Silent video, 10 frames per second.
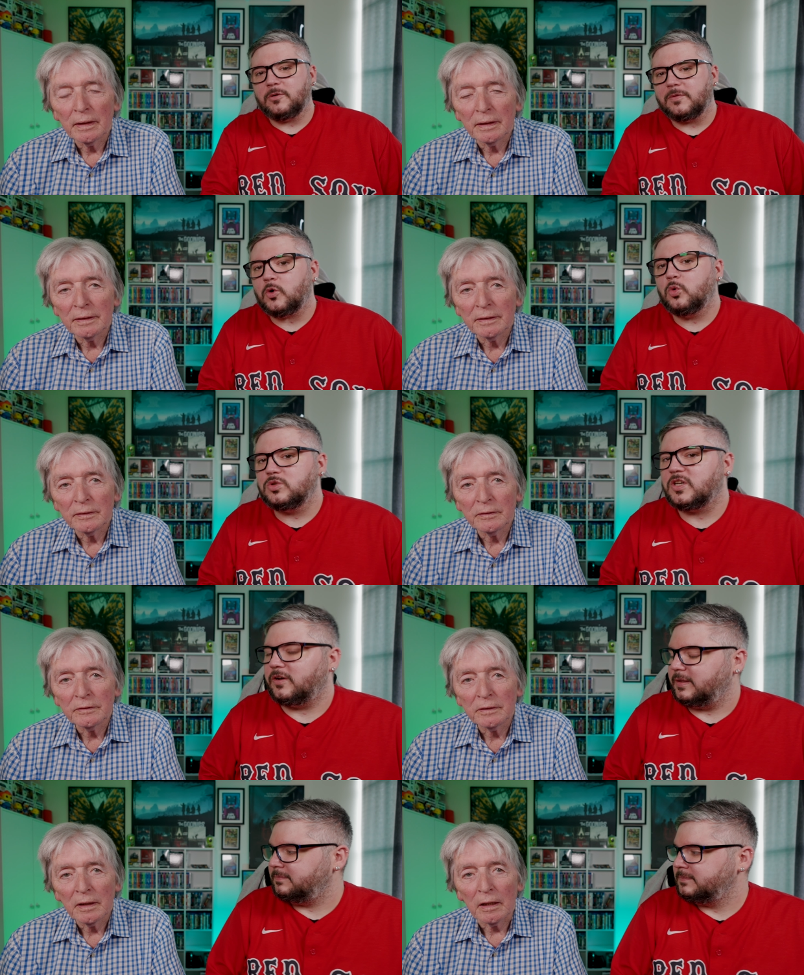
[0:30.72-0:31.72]
Speaker 1: film of all
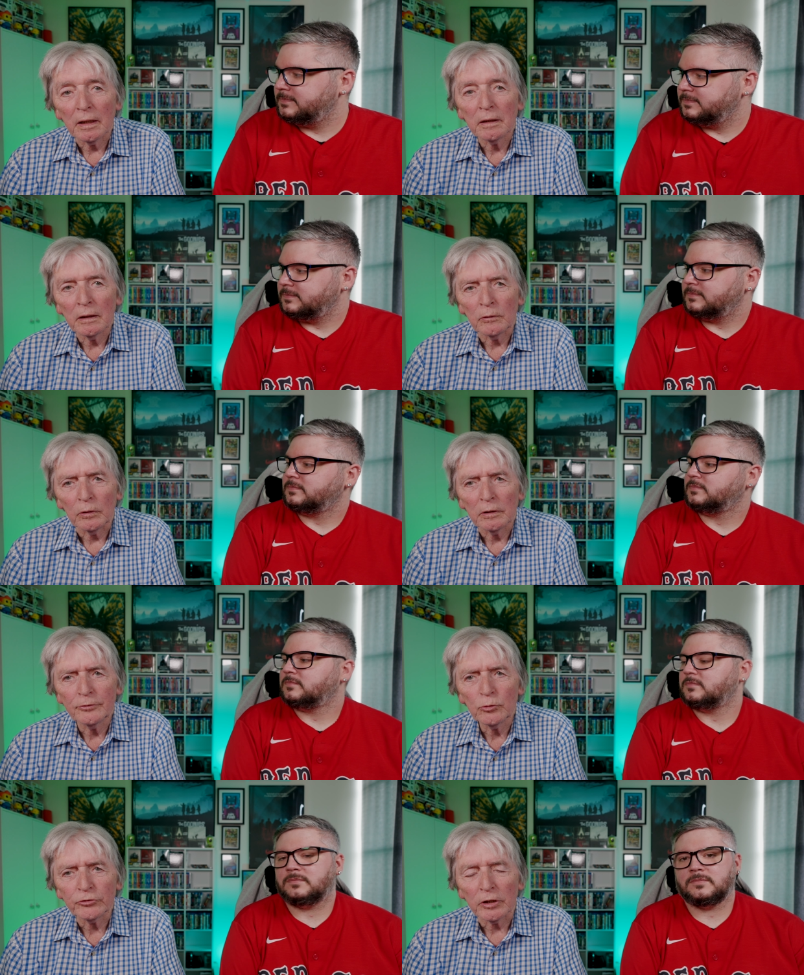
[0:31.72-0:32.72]
time. Of
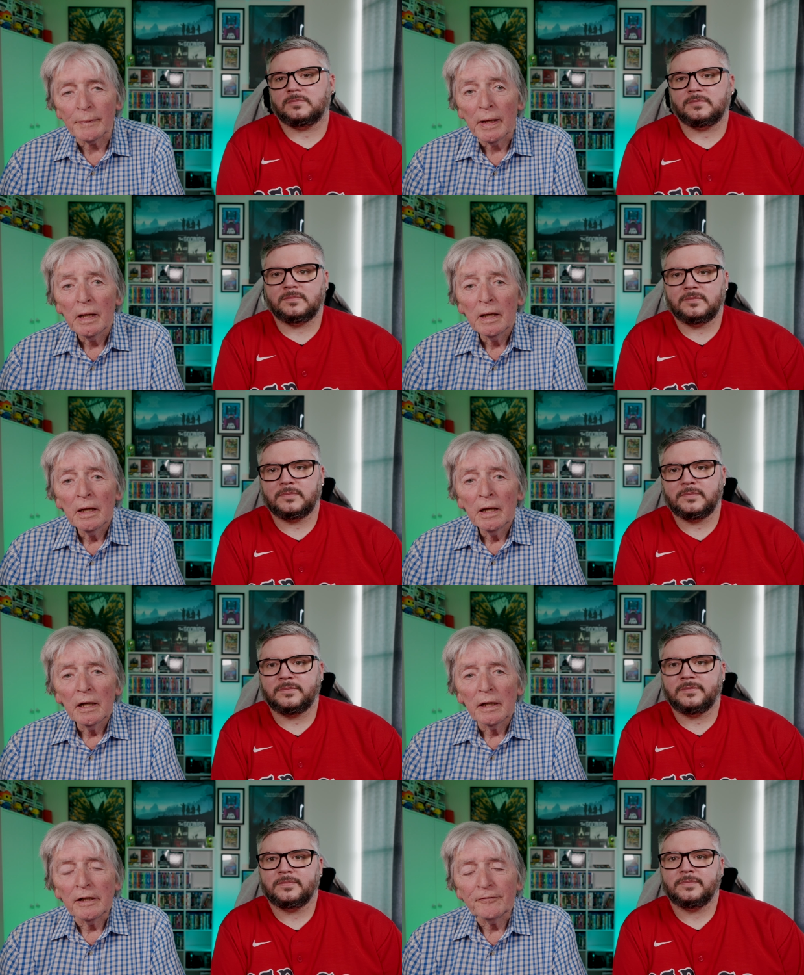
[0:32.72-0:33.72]
all time.
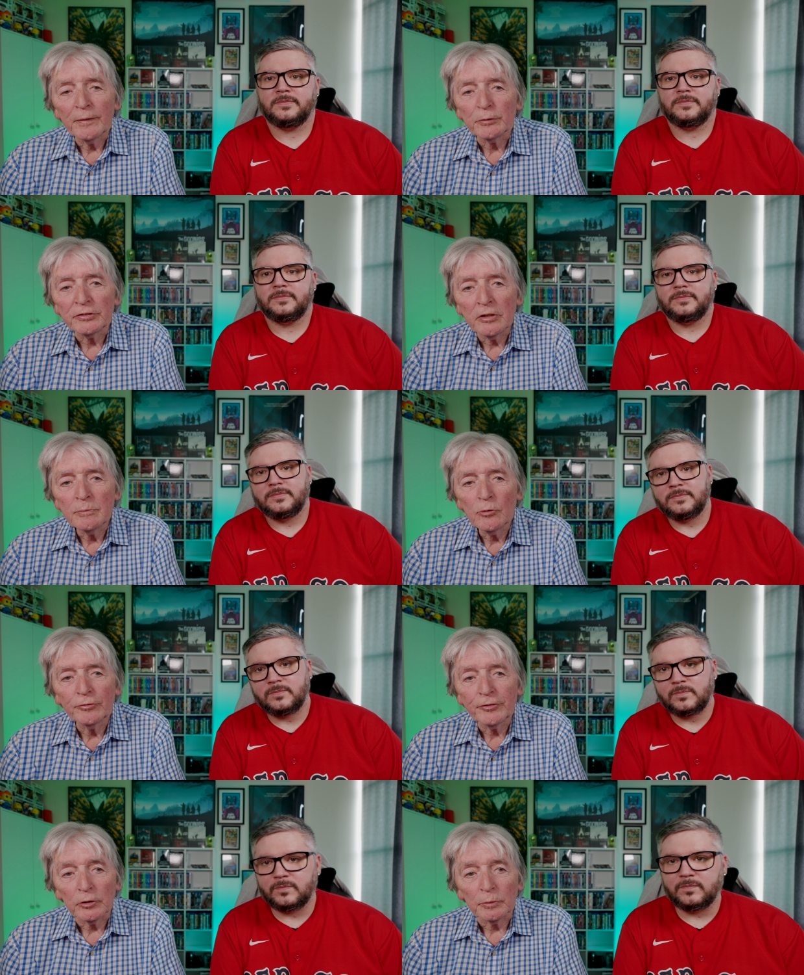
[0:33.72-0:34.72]
If there was no more
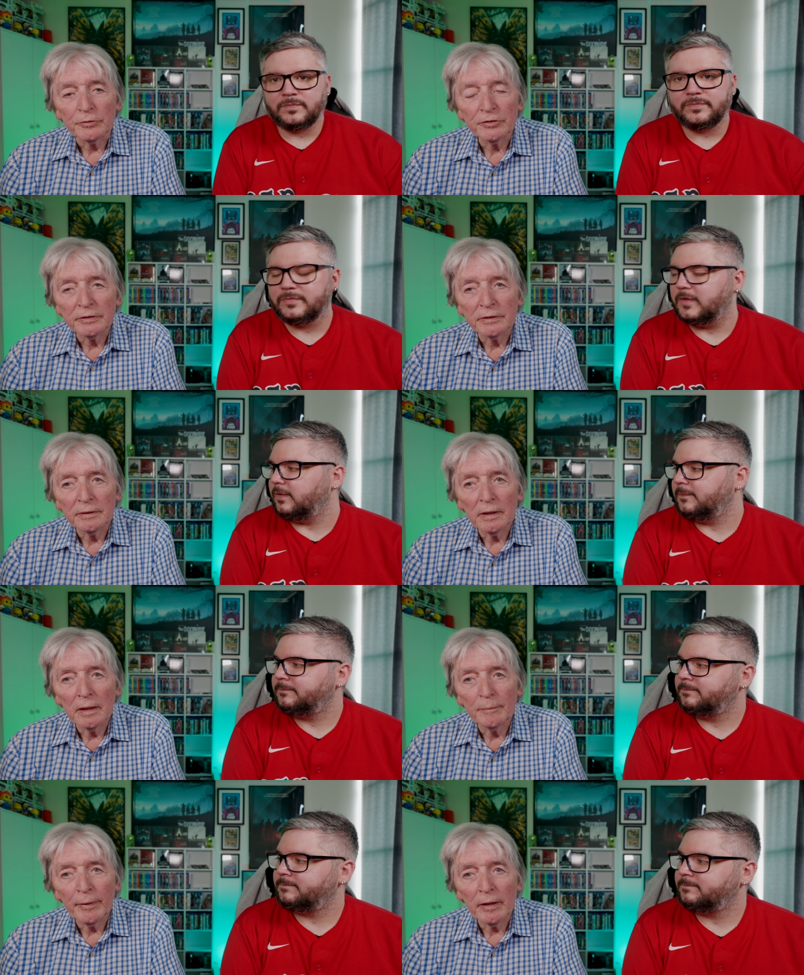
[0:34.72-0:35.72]
films
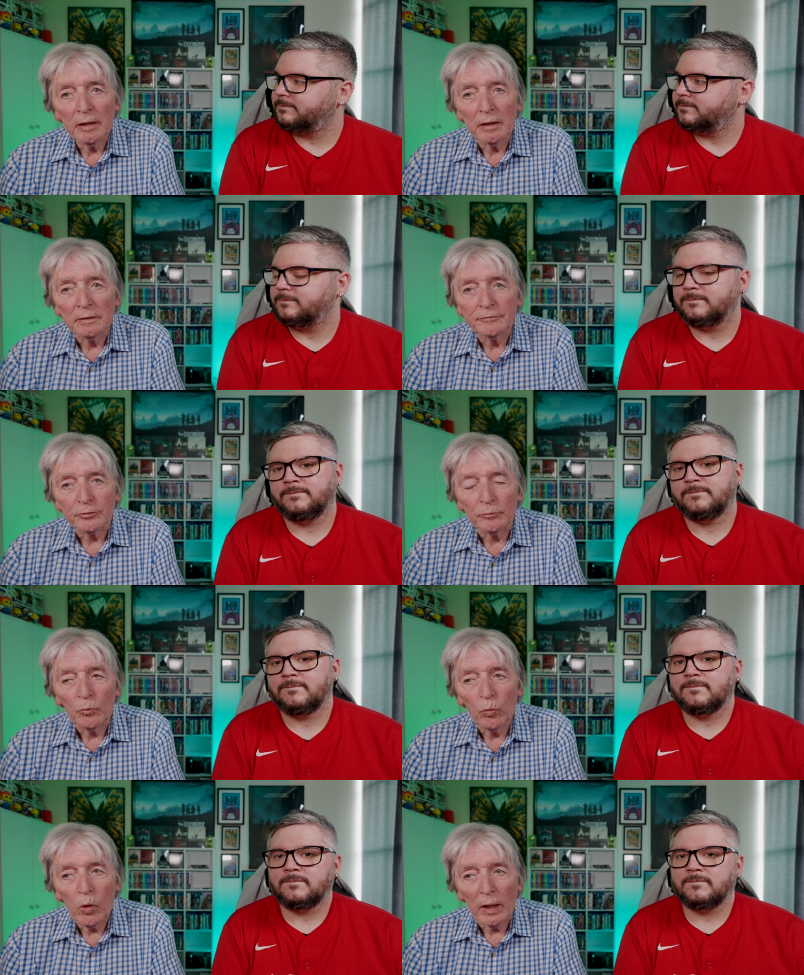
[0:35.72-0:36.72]
apart from
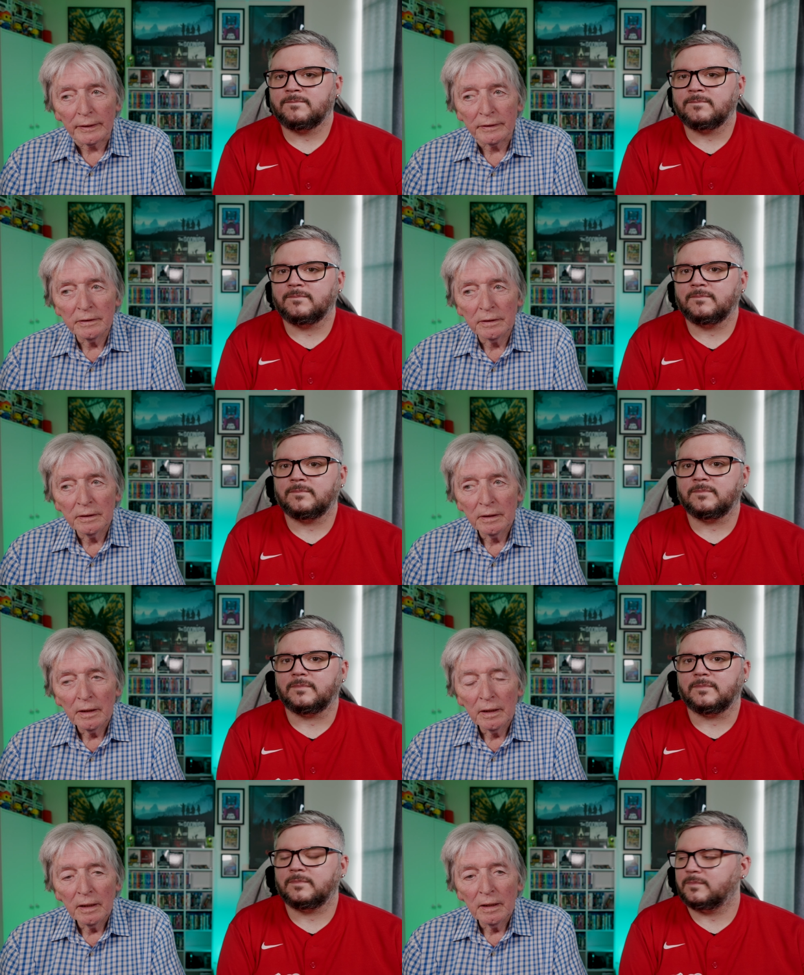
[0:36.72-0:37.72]
one,
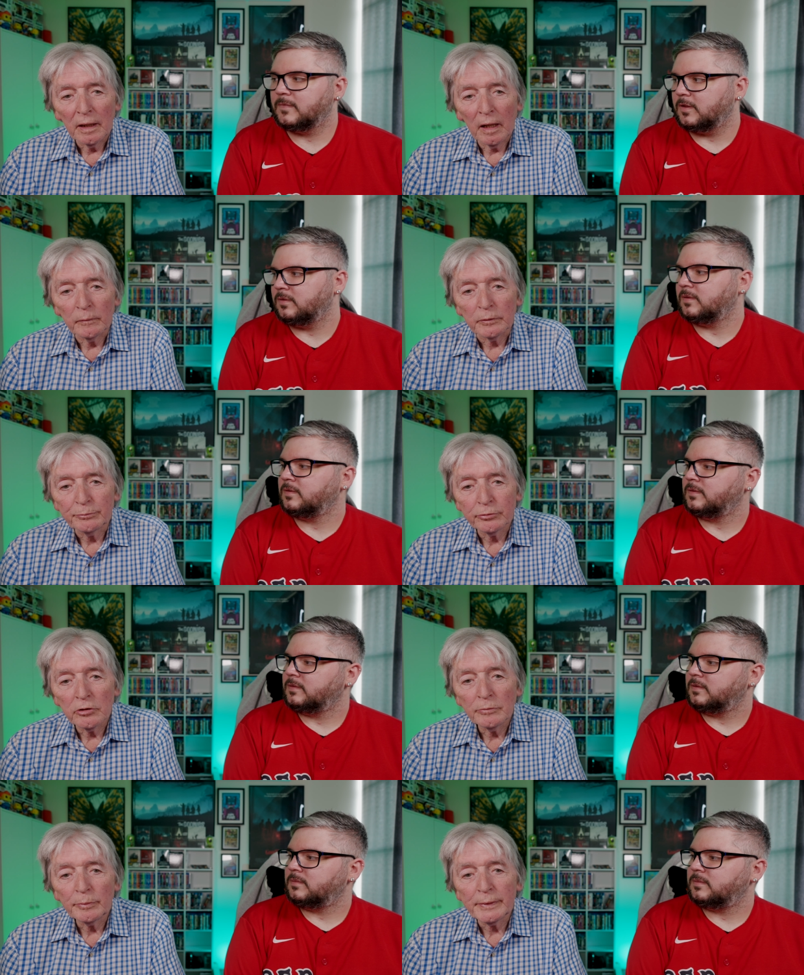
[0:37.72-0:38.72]
I would
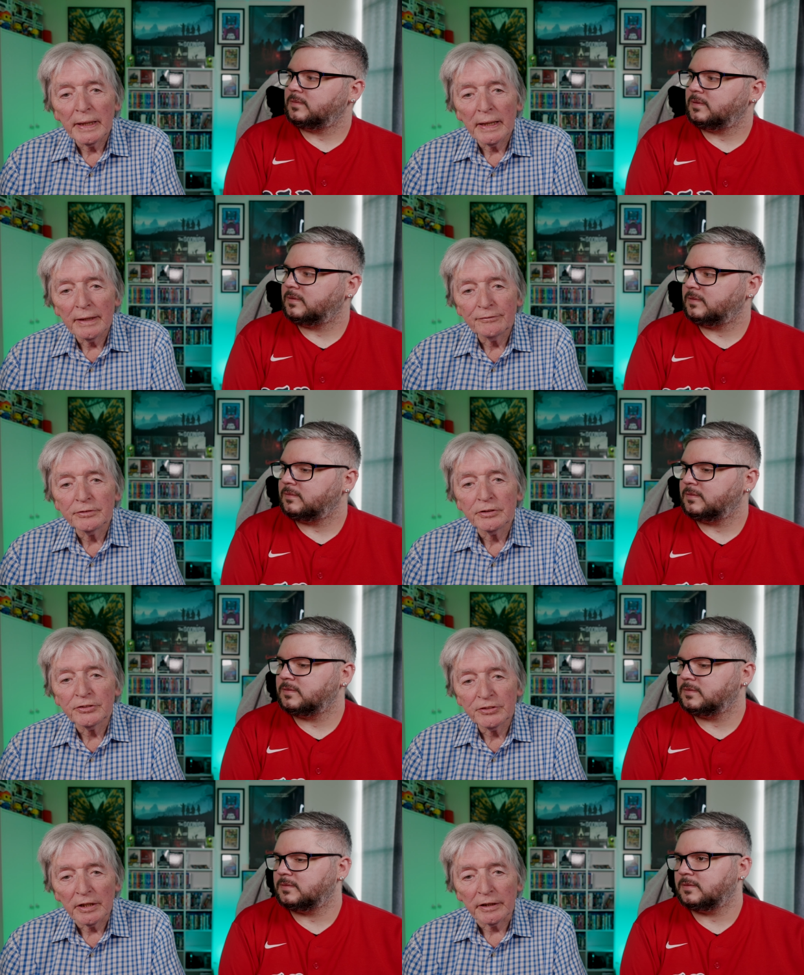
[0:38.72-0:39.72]
probably have to
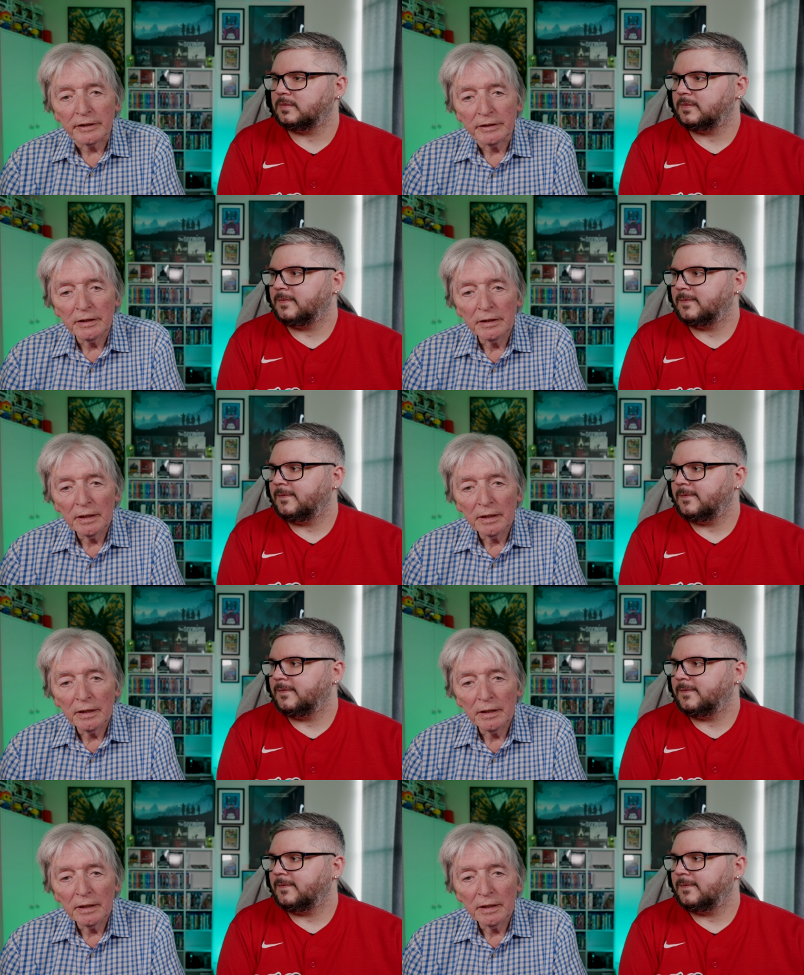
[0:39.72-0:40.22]
say,